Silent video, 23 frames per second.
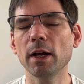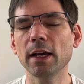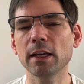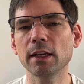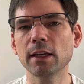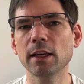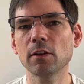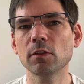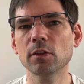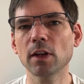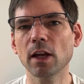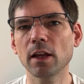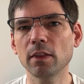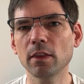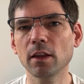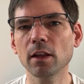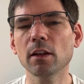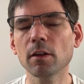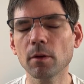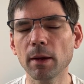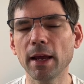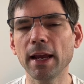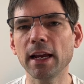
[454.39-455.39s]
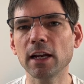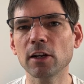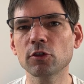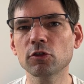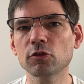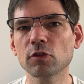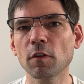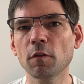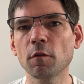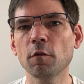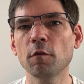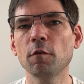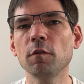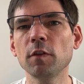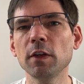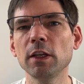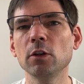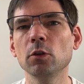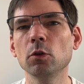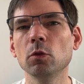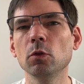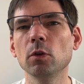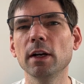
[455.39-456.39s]
It gives it another extra
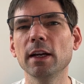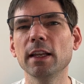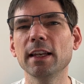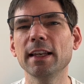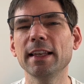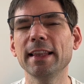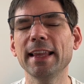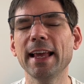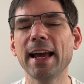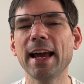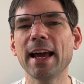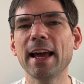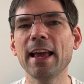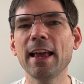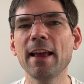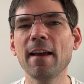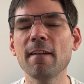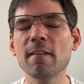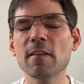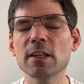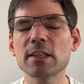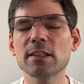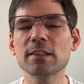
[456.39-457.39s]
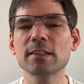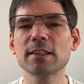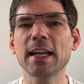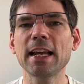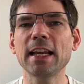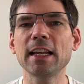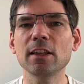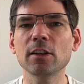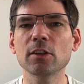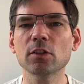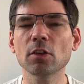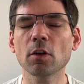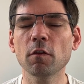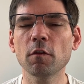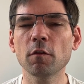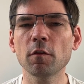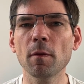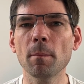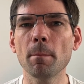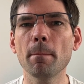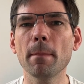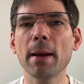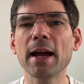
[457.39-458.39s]
feel and that sense of
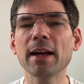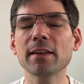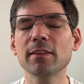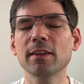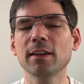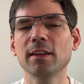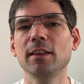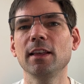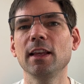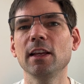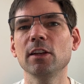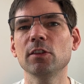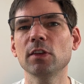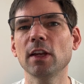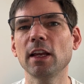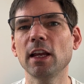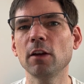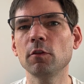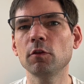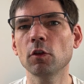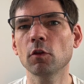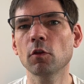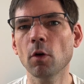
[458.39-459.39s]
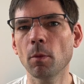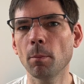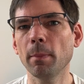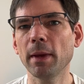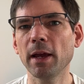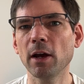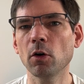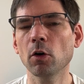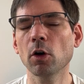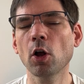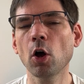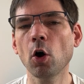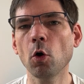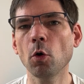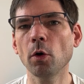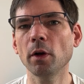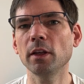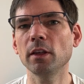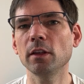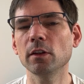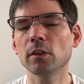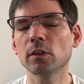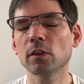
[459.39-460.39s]
thematicness if you've got metal
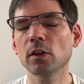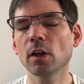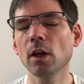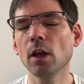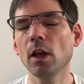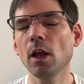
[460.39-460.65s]
coins.